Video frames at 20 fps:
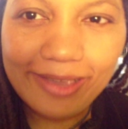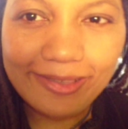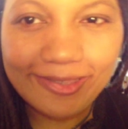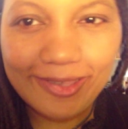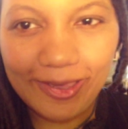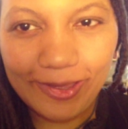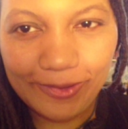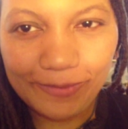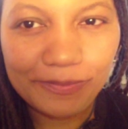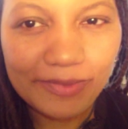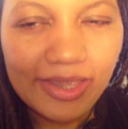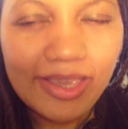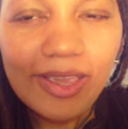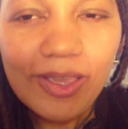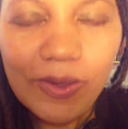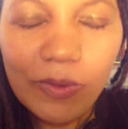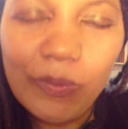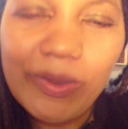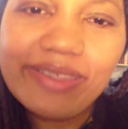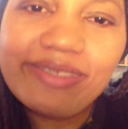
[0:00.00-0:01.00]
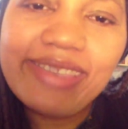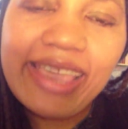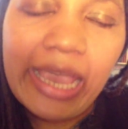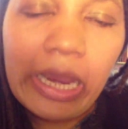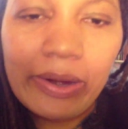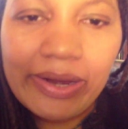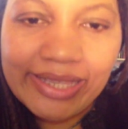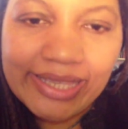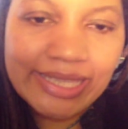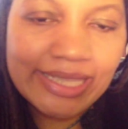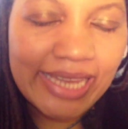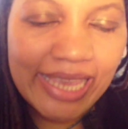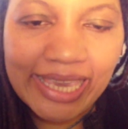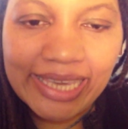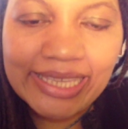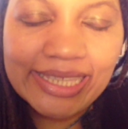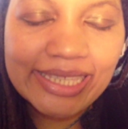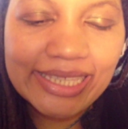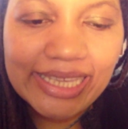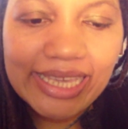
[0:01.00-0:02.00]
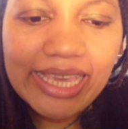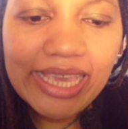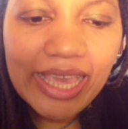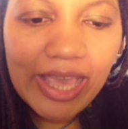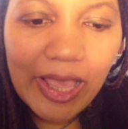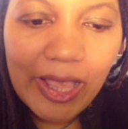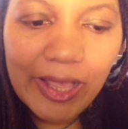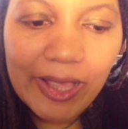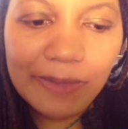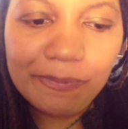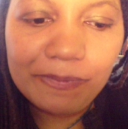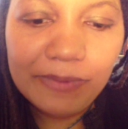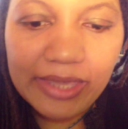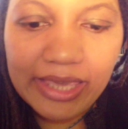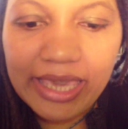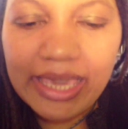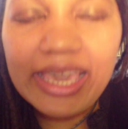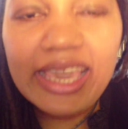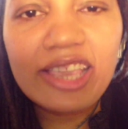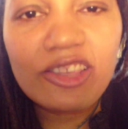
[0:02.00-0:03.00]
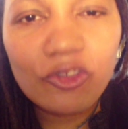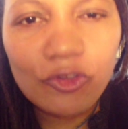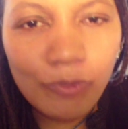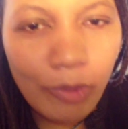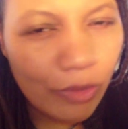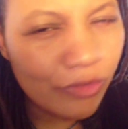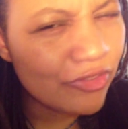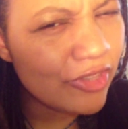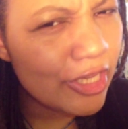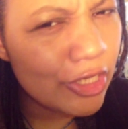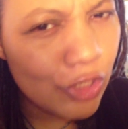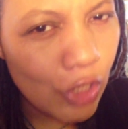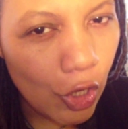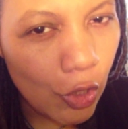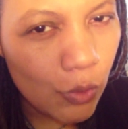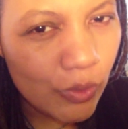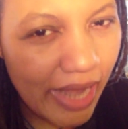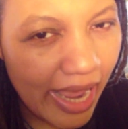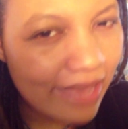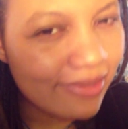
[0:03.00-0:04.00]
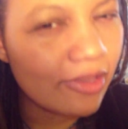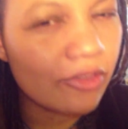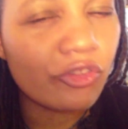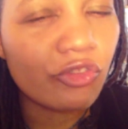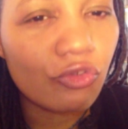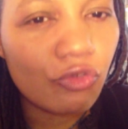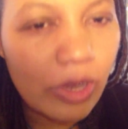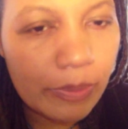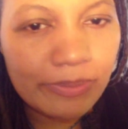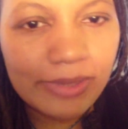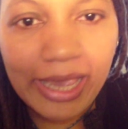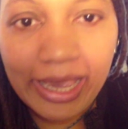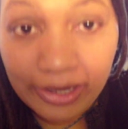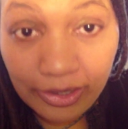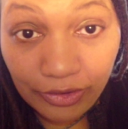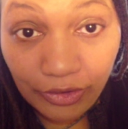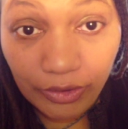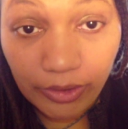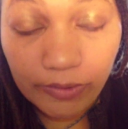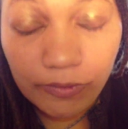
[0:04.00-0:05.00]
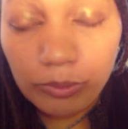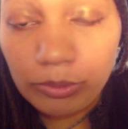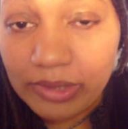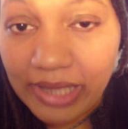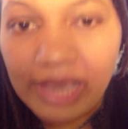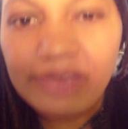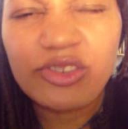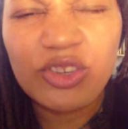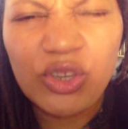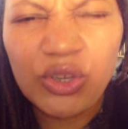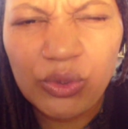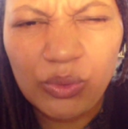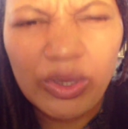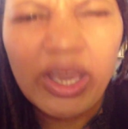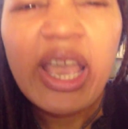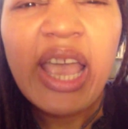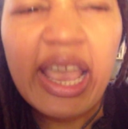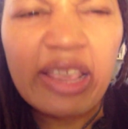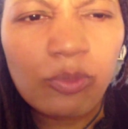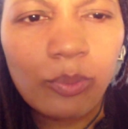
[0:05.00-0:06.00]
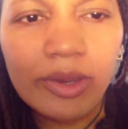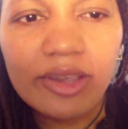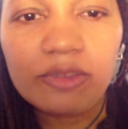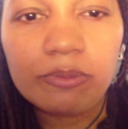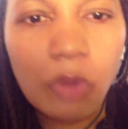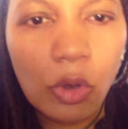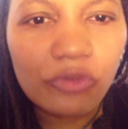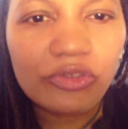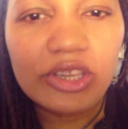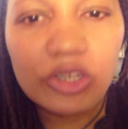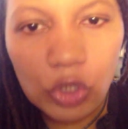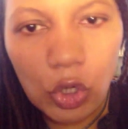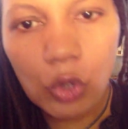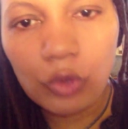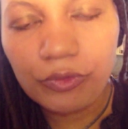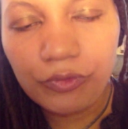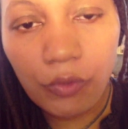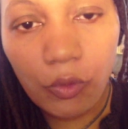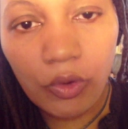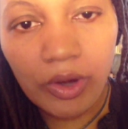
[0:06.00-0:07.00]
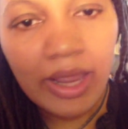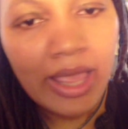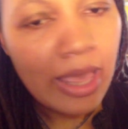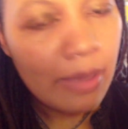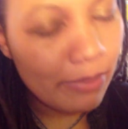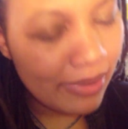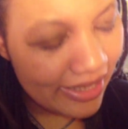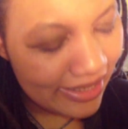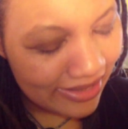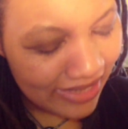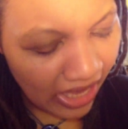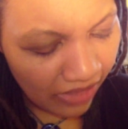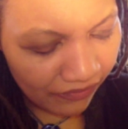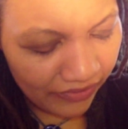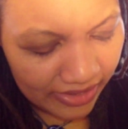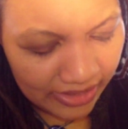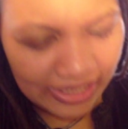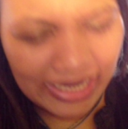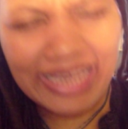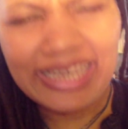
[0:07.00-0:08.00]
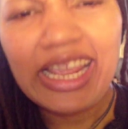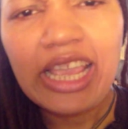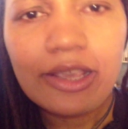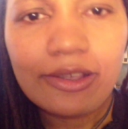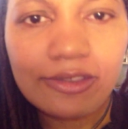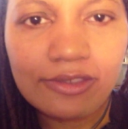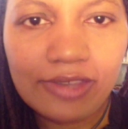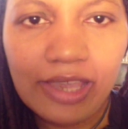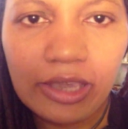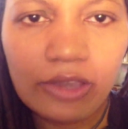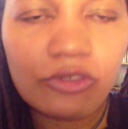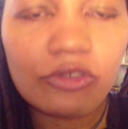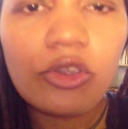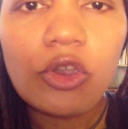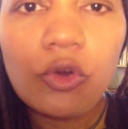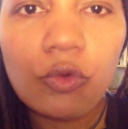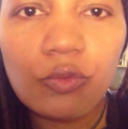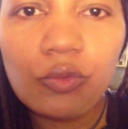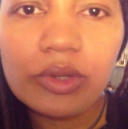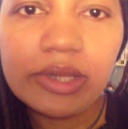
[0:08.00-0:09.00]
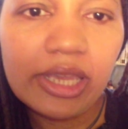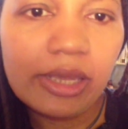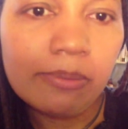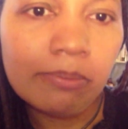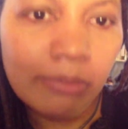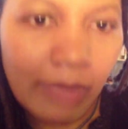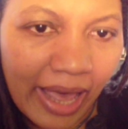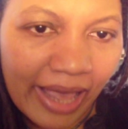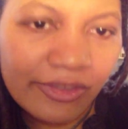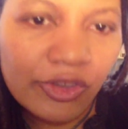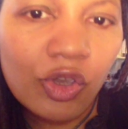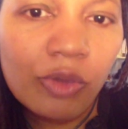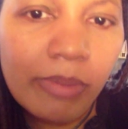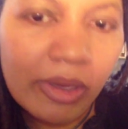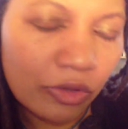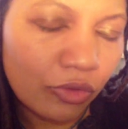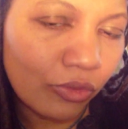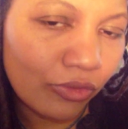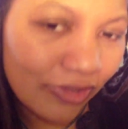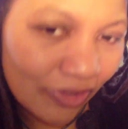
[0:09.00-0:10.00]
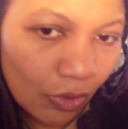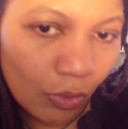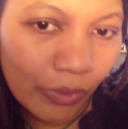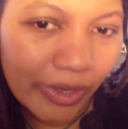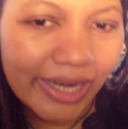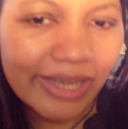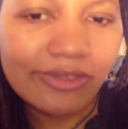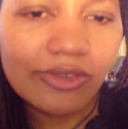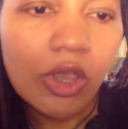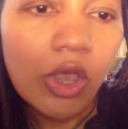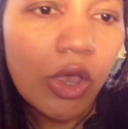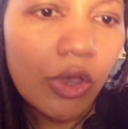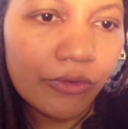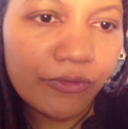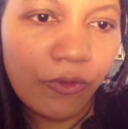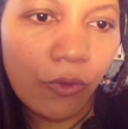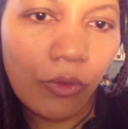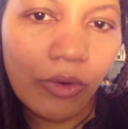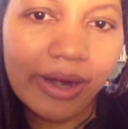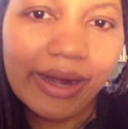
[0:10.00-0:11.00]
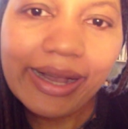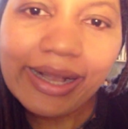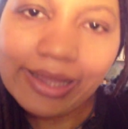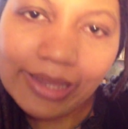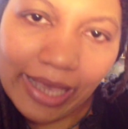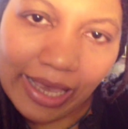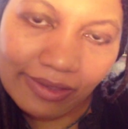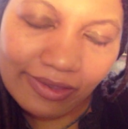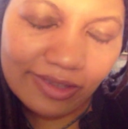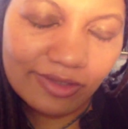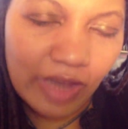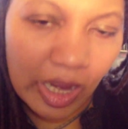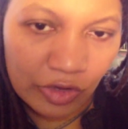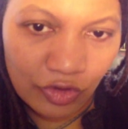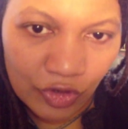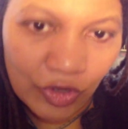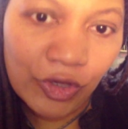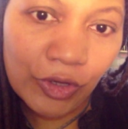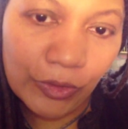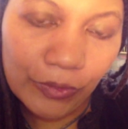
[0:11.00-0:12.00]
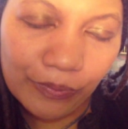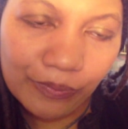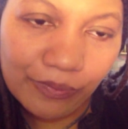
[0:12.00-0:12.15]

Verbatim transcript: so with Terrance Dicks, he is mostly known as a script editor from Classic Who. That's what he's mostly known for, but he definitely did six really monumental stories for classic Doctor Who.